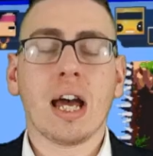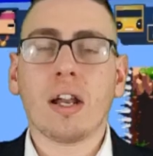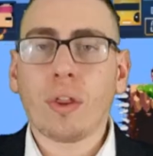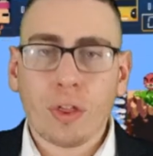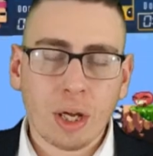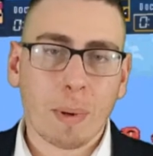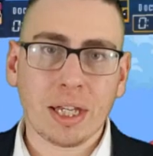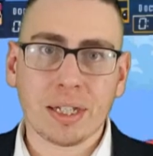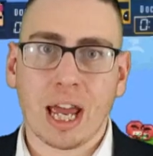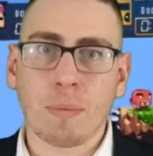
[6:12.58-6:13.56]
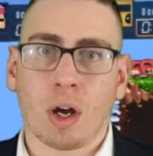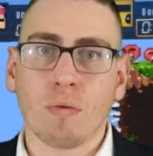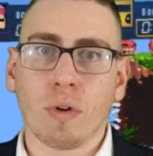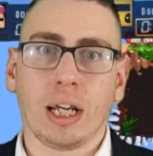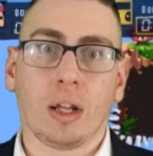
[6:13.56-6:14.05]
Another thing about this game that I
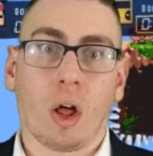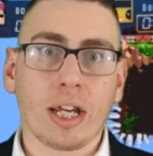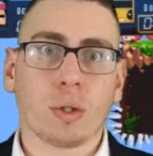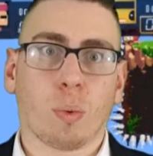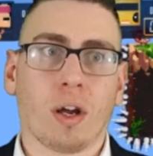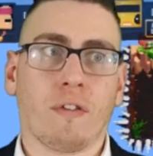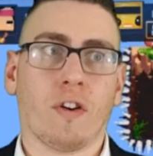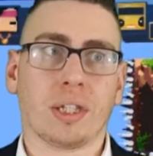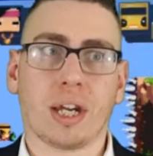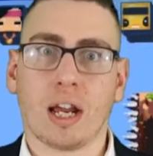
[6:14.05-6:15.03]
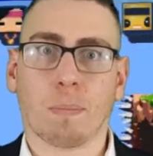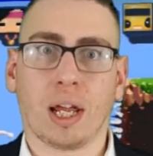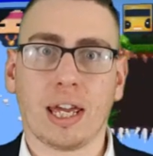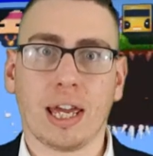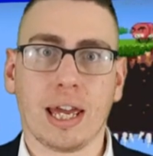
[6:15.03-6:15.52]
really liked when I first started
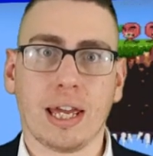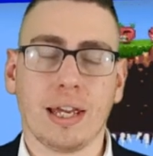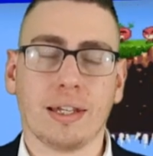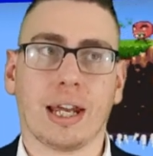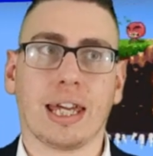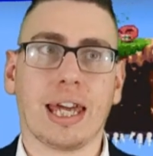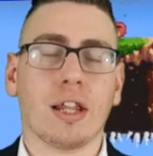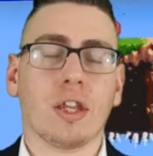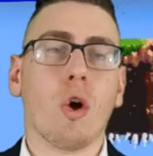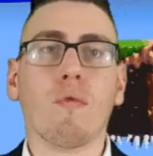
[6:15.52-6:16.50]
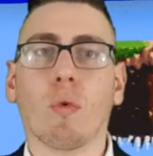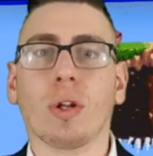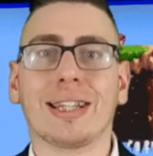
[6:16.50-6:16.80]
playing it is, again, the overall